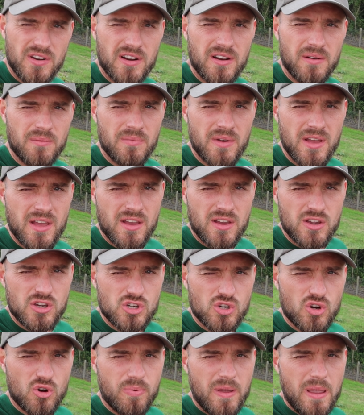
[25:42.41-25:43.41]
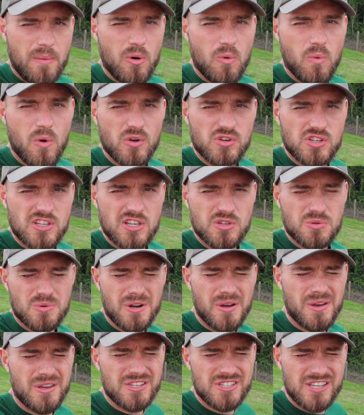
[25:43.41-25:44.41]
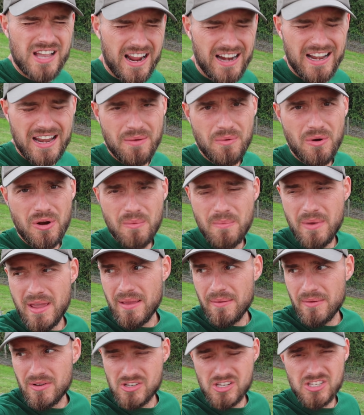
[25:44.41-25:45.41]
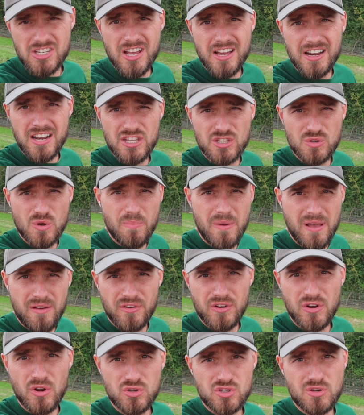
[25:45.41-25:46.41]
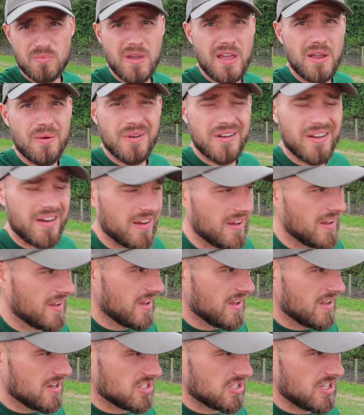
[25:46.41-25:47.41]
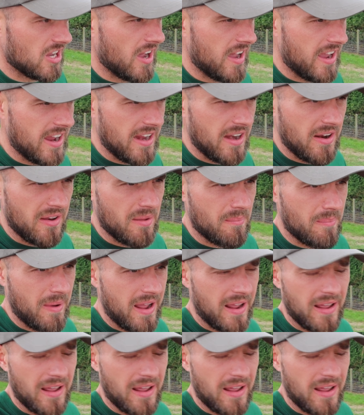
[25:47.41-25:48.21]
And I'm sure people watching this will know exactly what I mean, because I turn into a bit of a nosser when I start eating on the